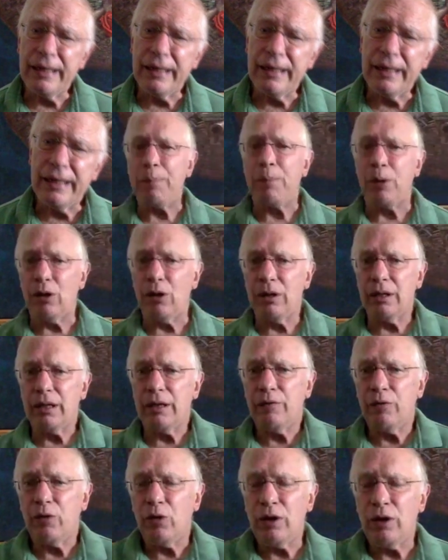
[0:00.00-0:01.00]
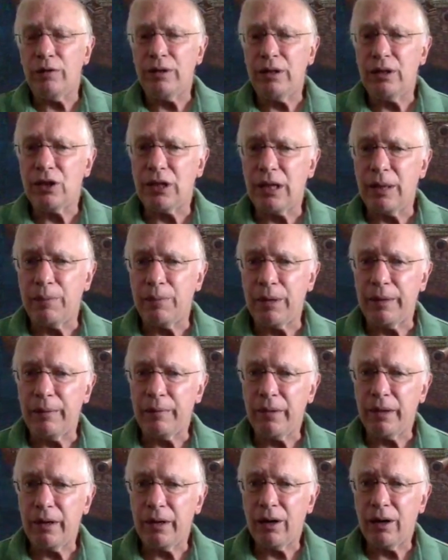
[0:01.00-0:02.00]
people involved in
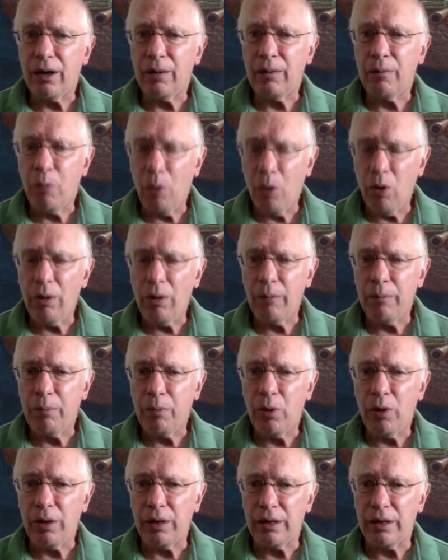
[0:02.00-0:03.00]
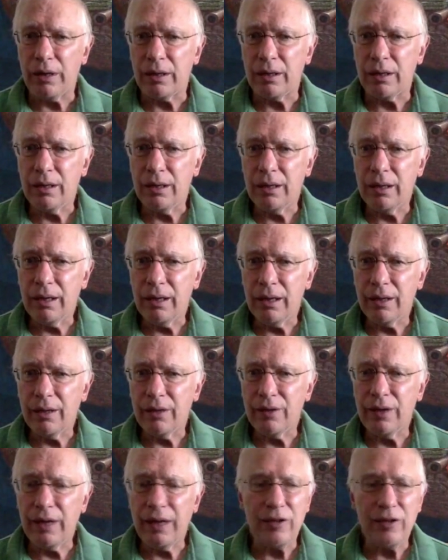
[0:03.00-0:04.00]
something are more important
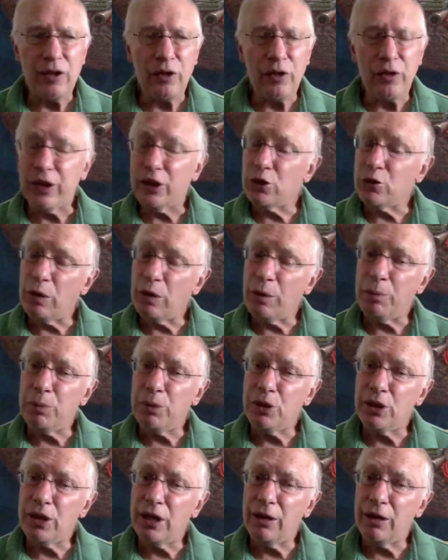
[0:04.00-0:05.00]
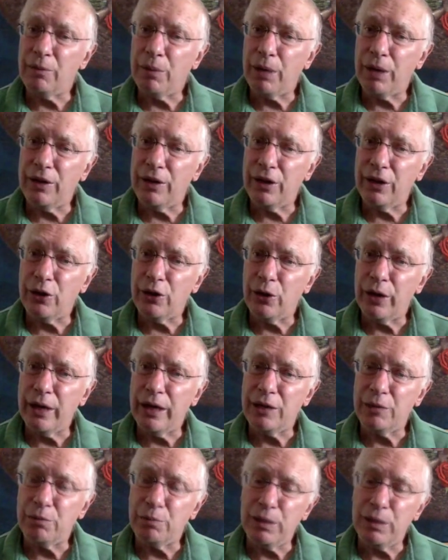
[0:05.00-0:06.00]
than the things represented by the other
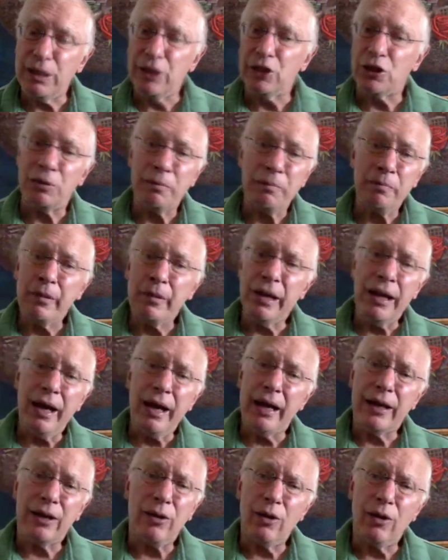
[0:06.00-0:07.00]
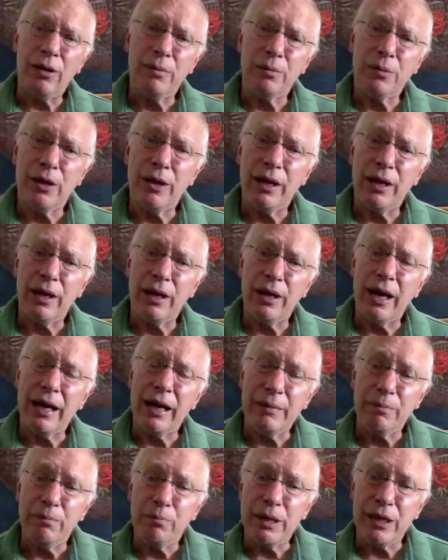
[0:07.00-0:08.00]
8 P's. I call them the
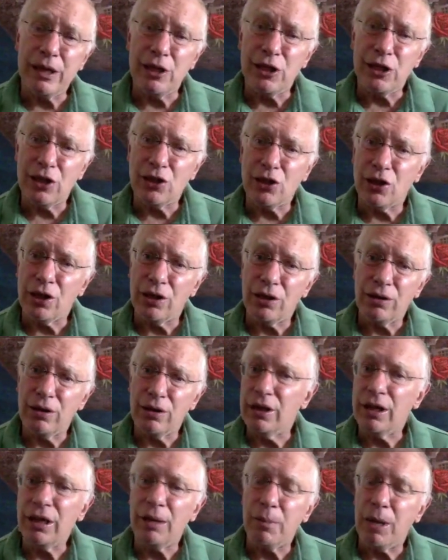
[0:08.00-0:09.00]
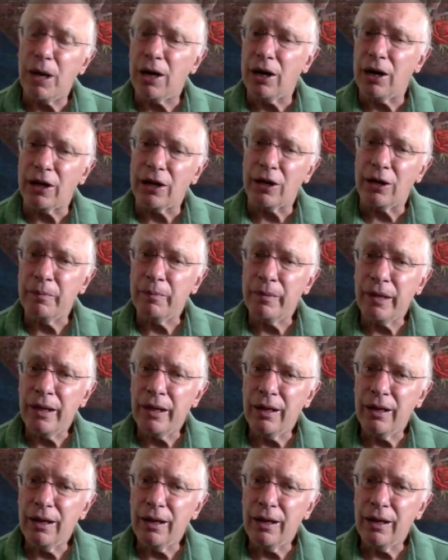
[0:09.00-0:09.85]
9 P's. It's a mnemonic.